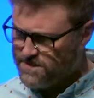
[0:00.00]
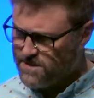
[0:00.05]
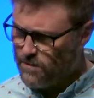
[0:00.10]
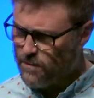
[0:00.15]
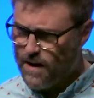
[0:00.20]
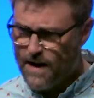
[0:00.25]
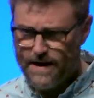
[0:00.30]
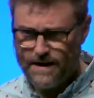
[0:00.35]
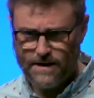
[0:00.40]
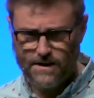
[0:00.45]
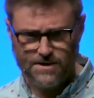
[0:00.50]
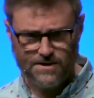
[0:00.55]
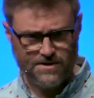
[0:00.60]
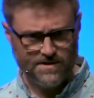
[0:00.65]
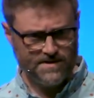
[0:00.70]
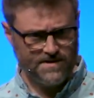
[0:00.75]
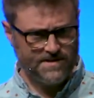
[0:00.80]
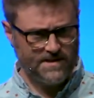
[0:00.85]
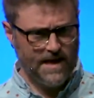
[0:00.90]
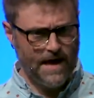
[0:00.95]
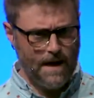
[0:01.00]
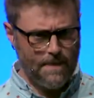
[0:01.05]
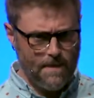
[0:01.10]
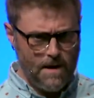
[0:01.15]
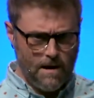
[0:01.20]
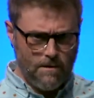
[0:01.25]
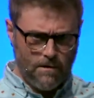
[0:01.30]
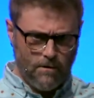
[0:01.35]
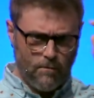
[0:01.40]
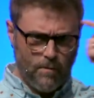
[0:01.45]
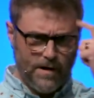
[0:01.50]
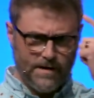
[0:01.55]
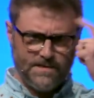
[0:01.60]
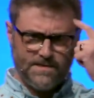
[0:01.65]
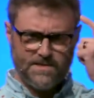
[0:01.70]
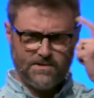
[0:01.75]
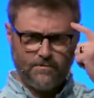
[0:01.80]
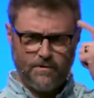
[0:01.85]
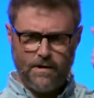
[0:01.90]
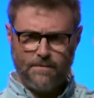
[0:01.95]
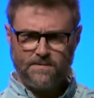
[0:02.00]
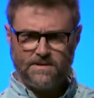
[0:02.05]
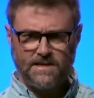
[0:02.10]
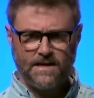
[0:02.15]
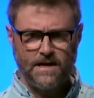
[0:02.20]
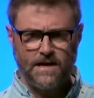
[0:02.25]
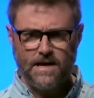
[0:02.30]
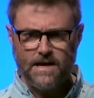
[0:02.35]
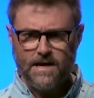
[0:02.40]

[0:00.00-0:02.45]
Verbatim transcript: So I can just stand there and run a script